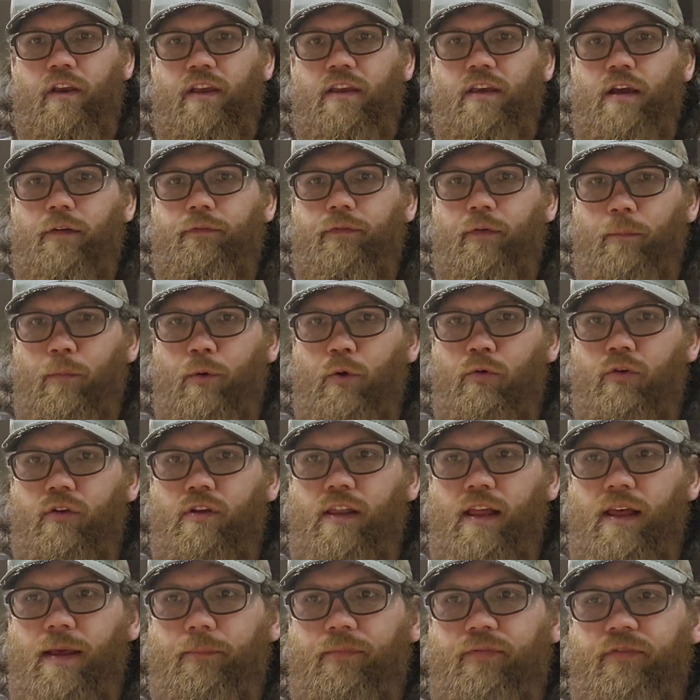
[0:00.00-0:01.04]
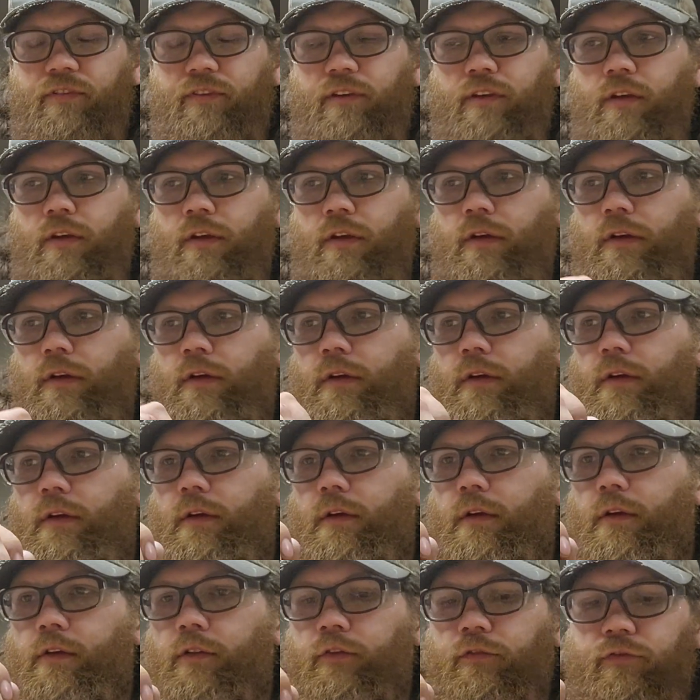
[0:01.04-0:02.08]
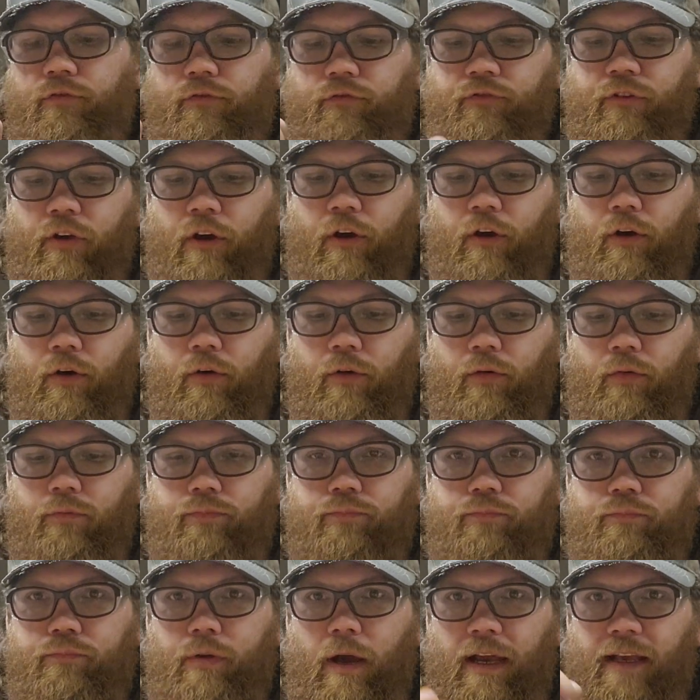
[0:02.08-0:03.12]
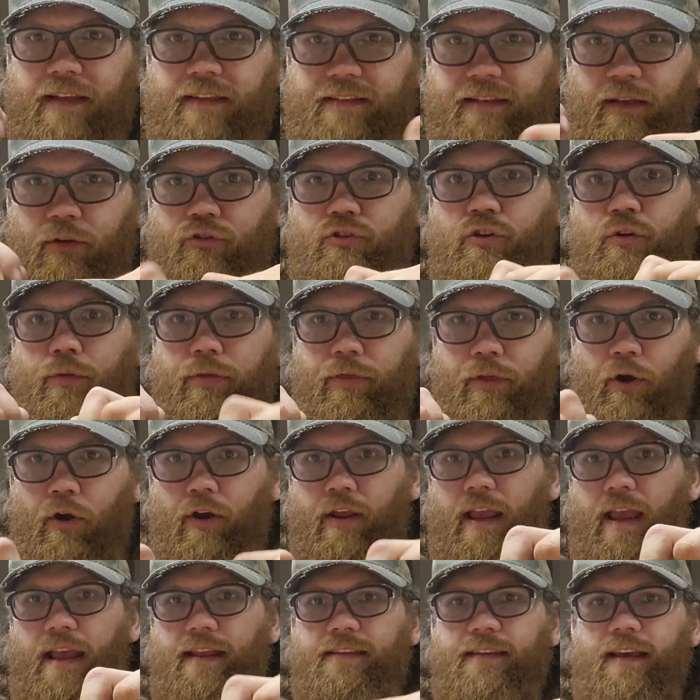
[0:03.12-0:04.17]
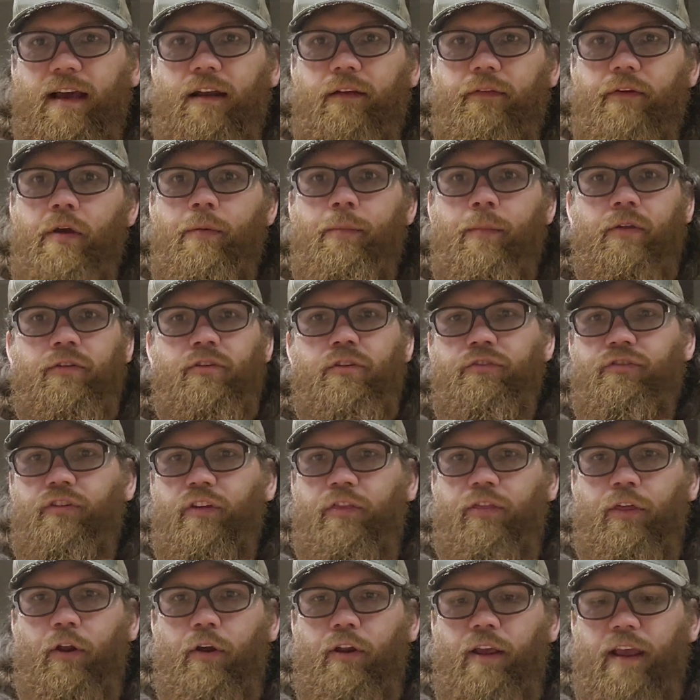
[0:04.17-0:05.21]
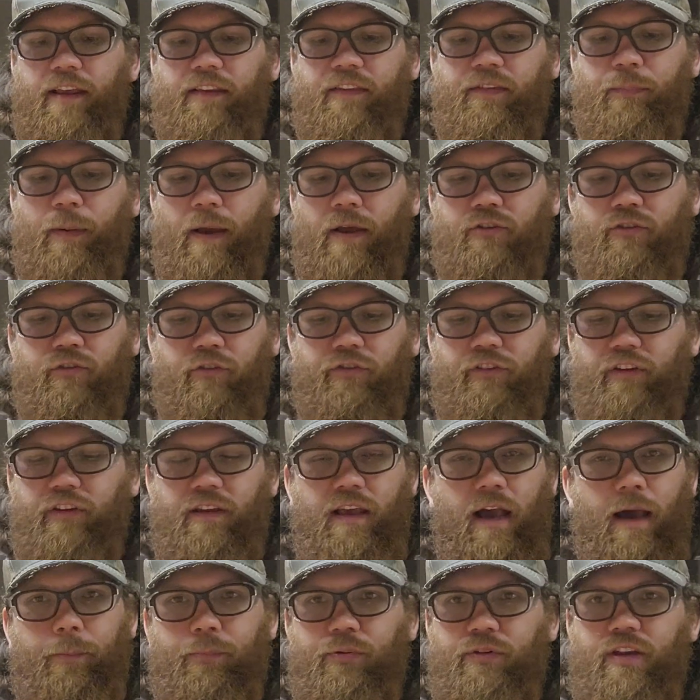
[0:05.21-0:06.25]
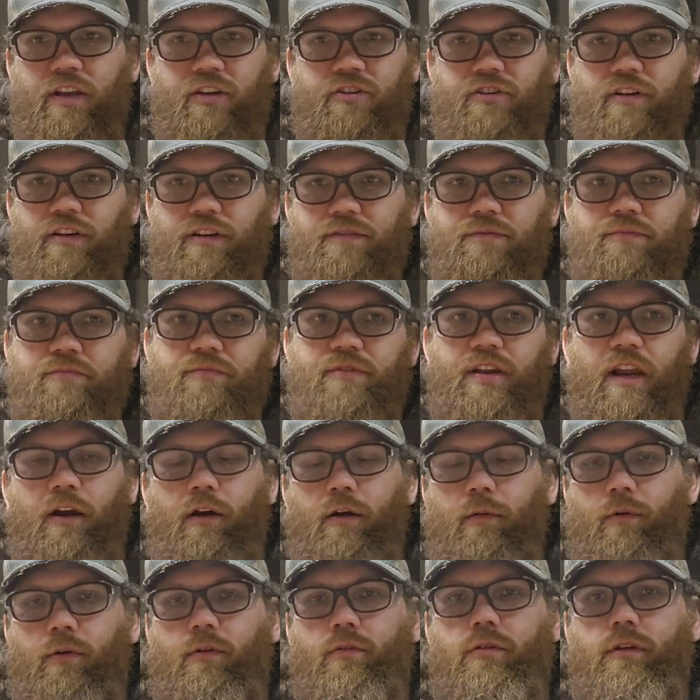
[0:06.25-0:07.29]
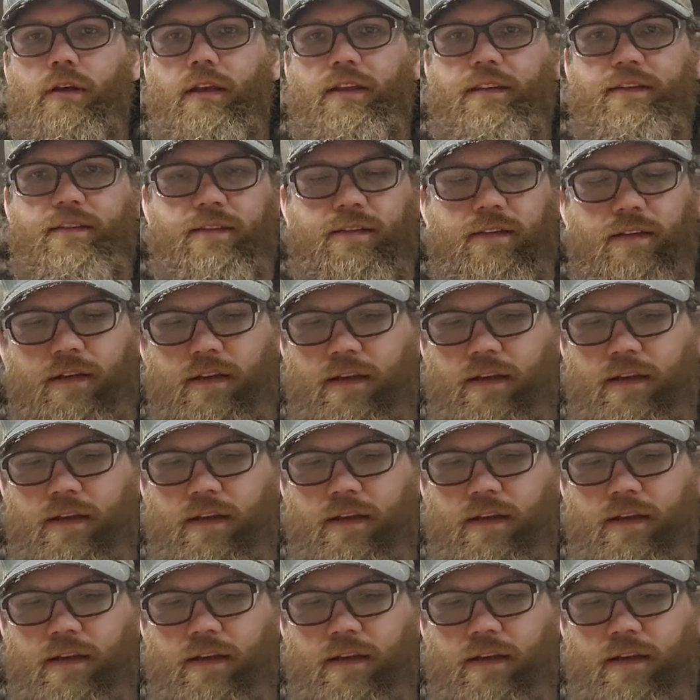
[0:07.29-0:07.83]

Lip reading: cut for moon clips, so I could still shoot 38s out of it, but using 38 specials in competition is terrible. It's